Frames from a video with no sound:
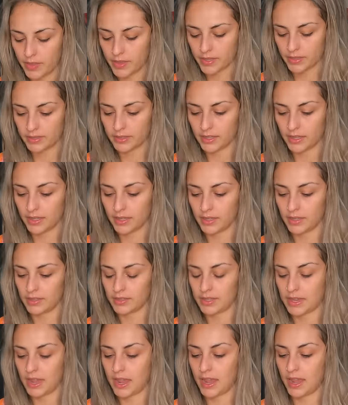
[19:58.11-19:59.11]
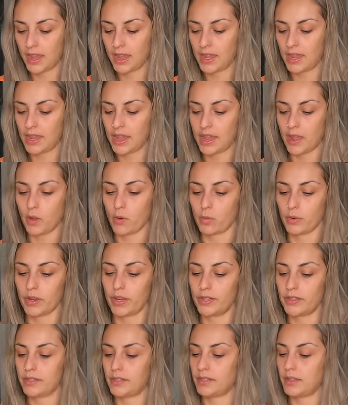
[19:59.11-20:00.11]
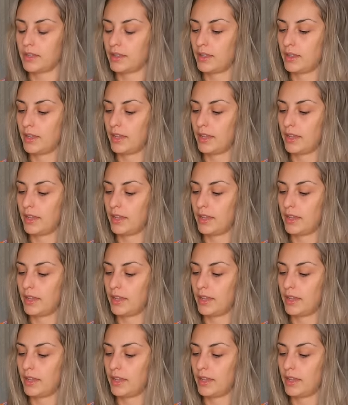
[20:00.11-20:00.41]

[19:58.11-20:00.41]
This is a ankle brace